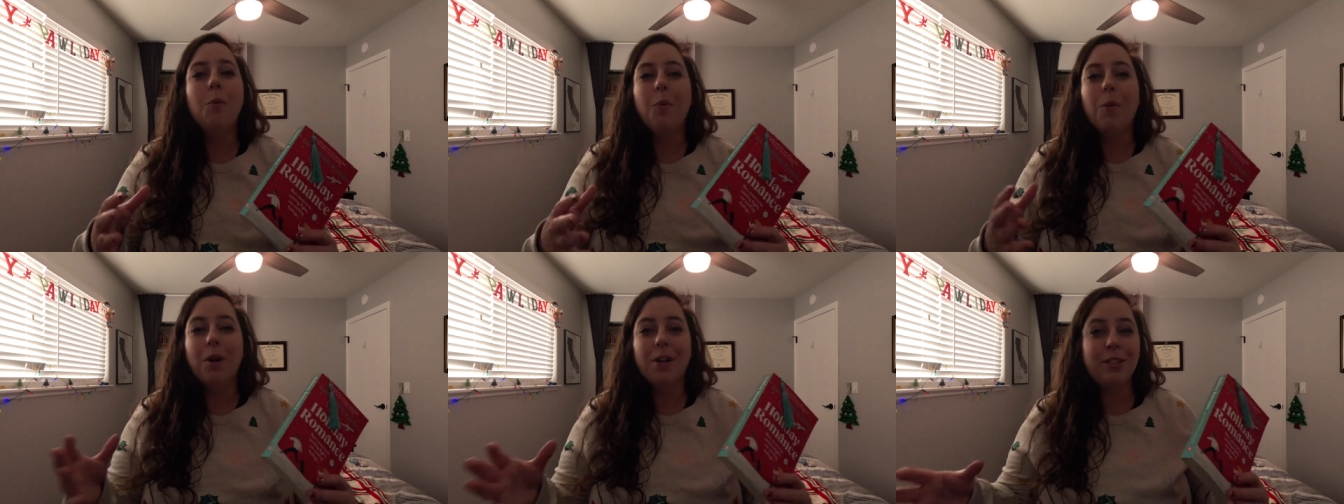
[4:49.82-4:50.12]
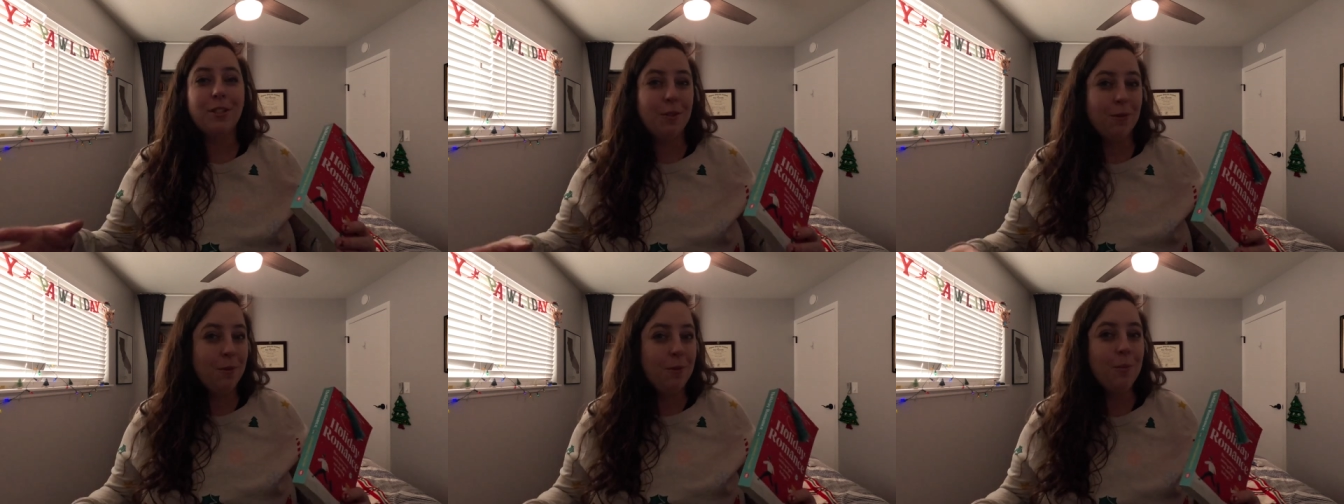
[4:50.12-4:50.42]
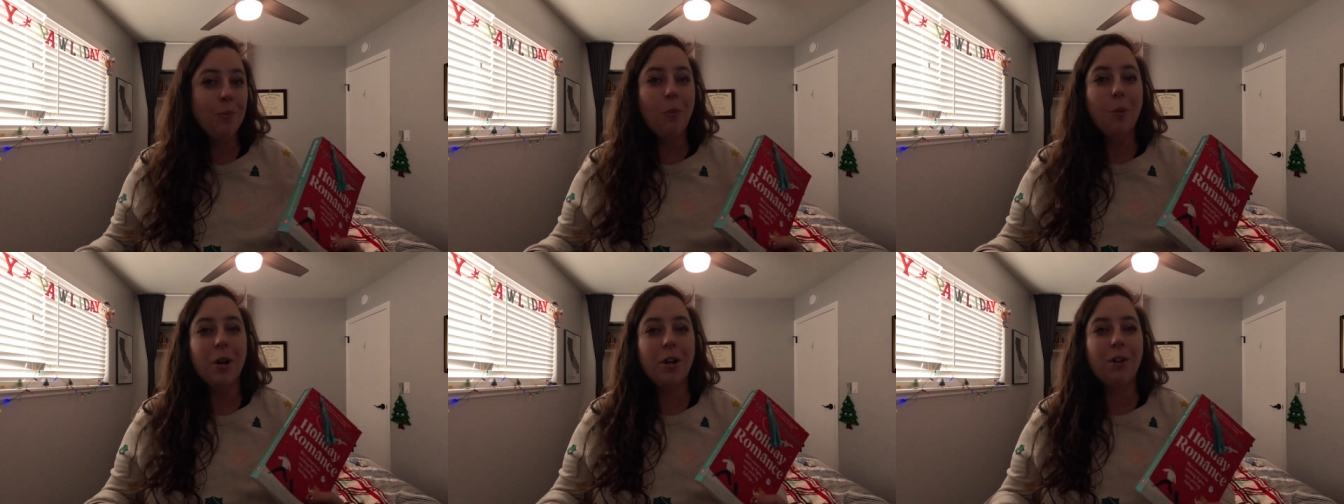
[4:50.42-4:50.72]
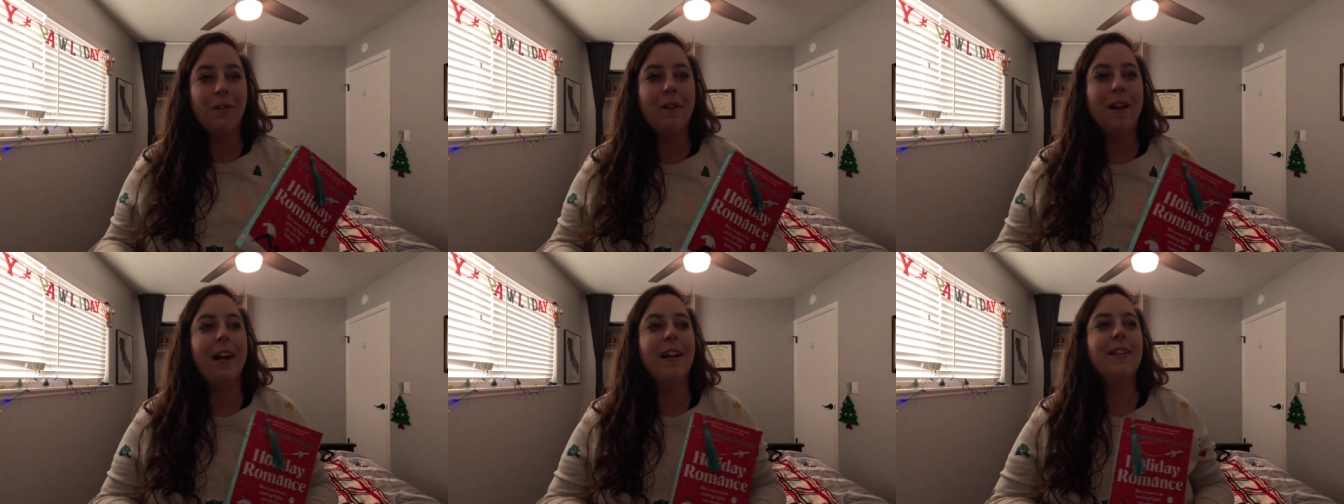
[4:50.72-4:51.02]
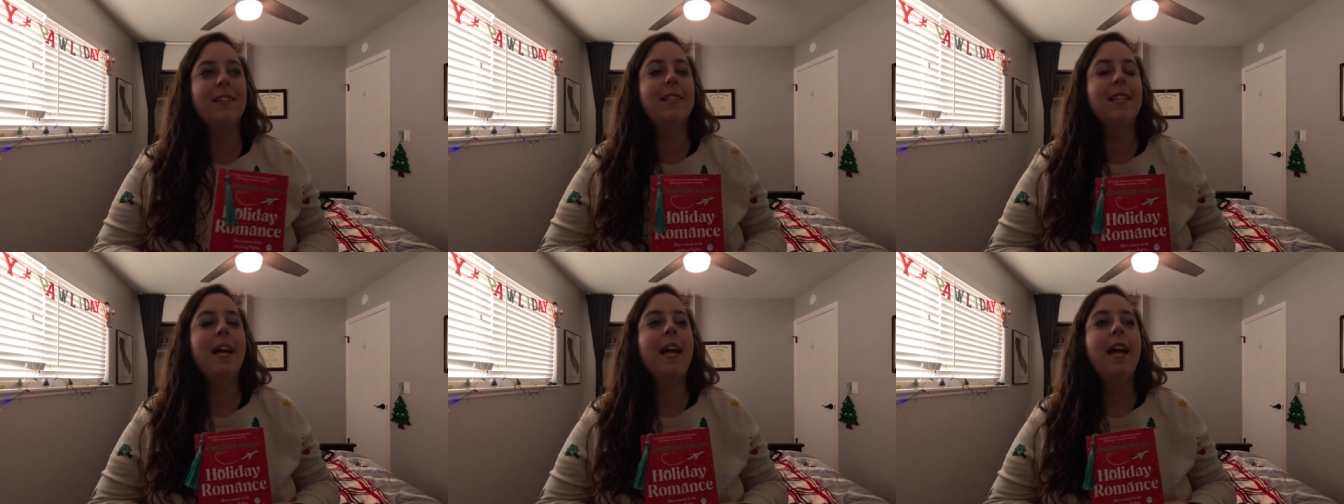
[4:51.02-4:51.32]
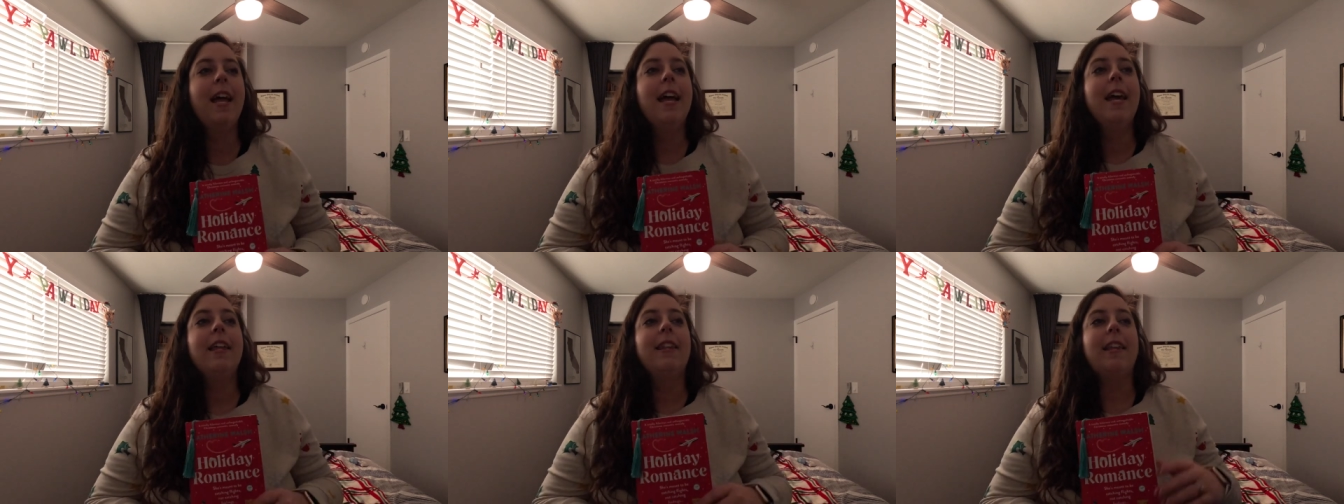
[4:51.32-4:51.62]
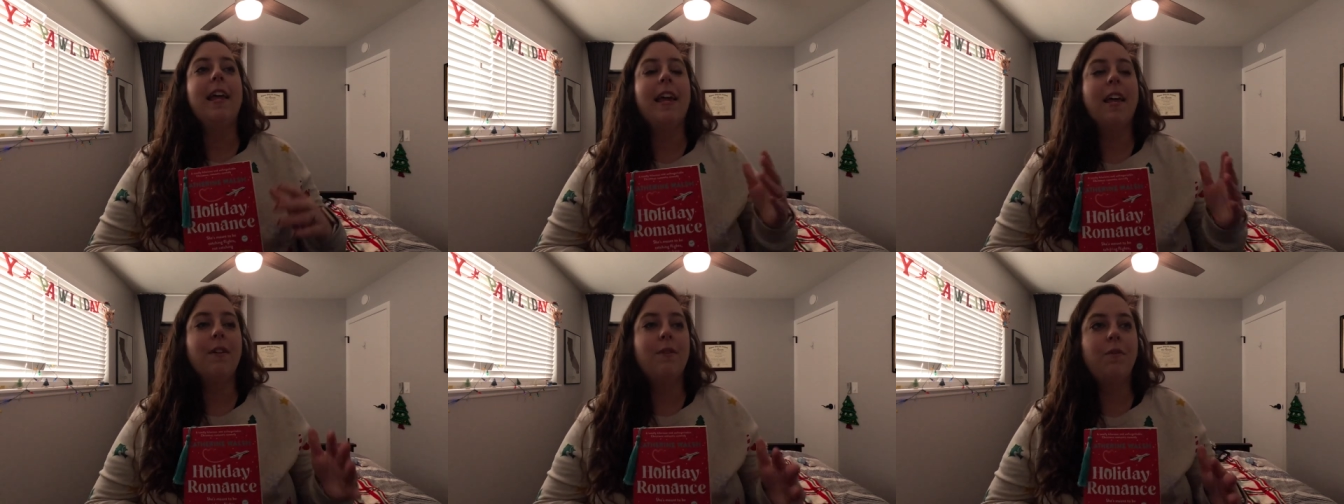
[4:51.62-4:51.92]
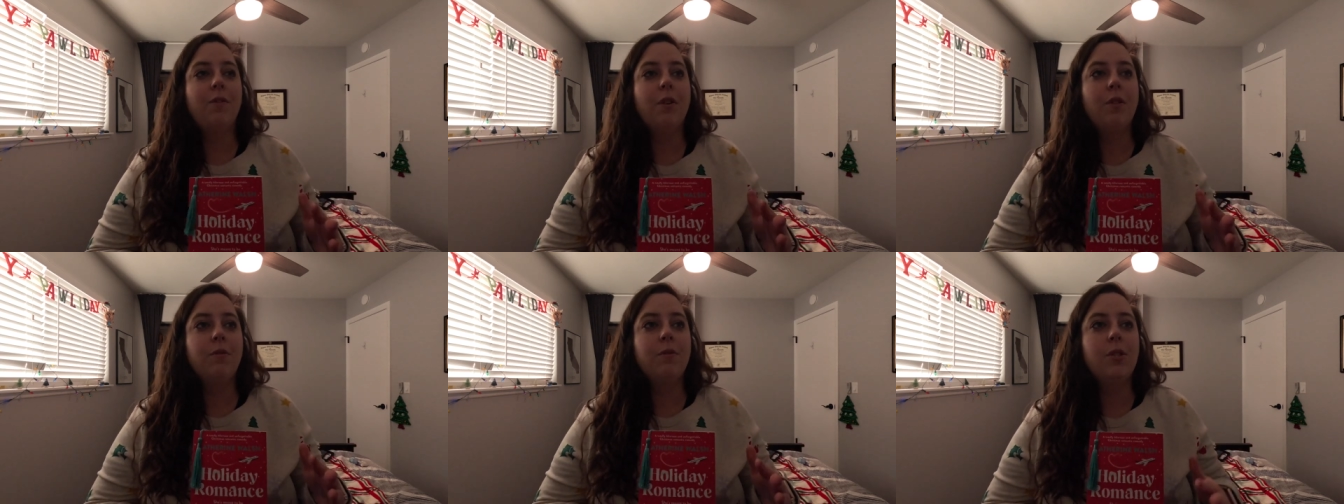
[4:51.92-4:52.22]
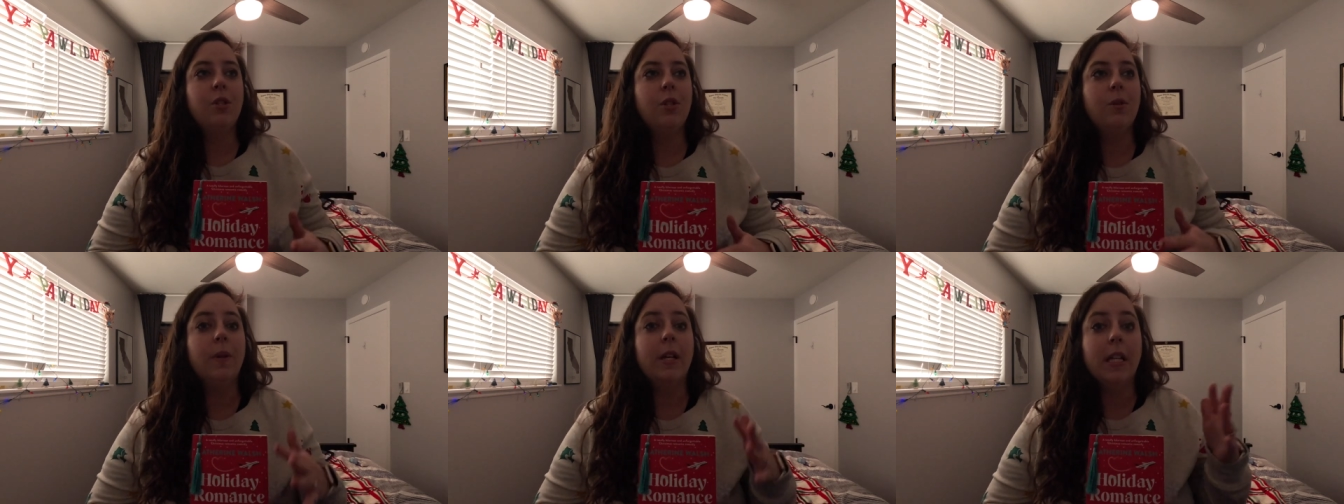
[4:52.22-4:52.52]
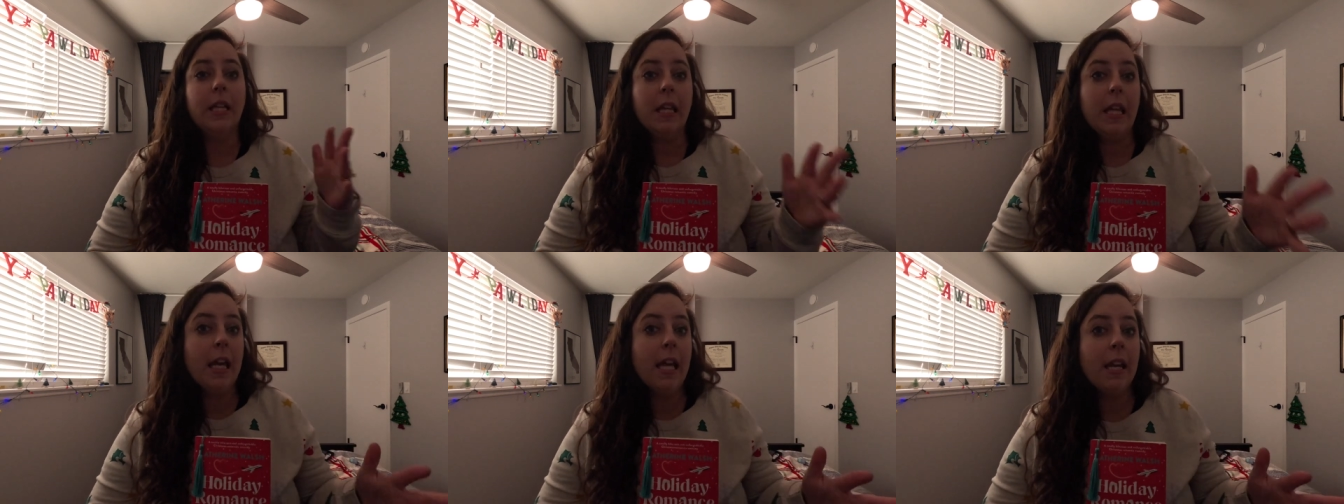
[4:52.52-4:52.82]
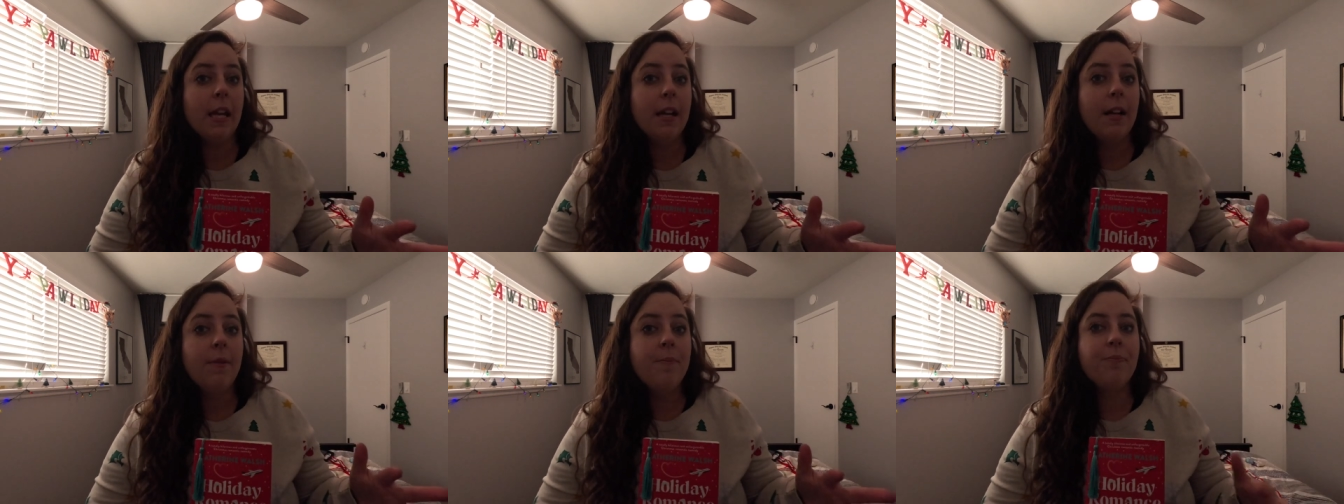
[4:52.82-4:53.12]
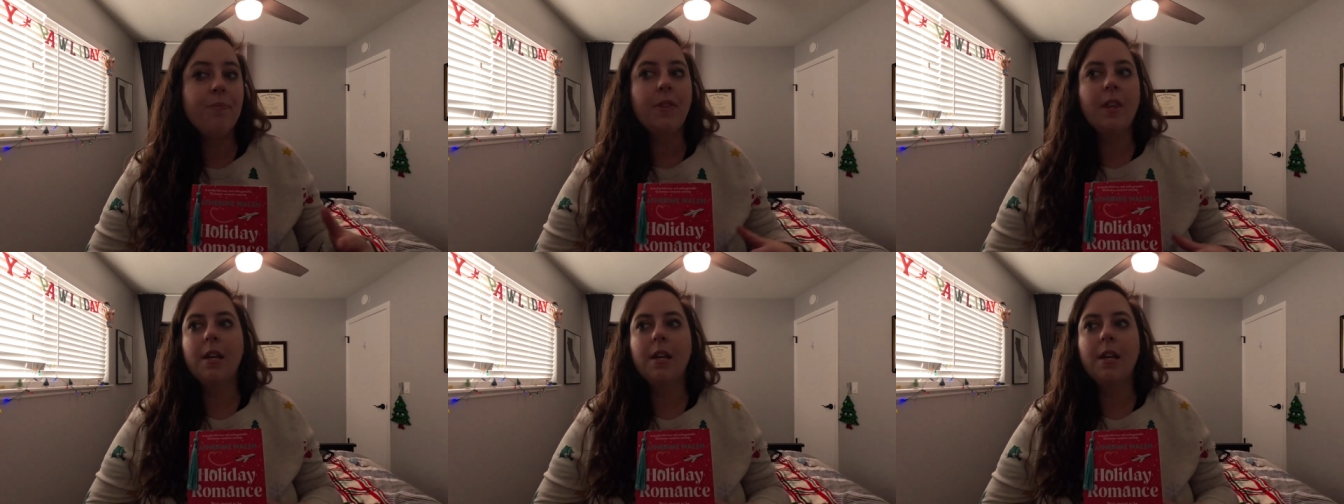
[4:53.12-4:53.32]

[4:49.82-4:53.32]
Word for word: worked workarounds. They have flown to Atlanta,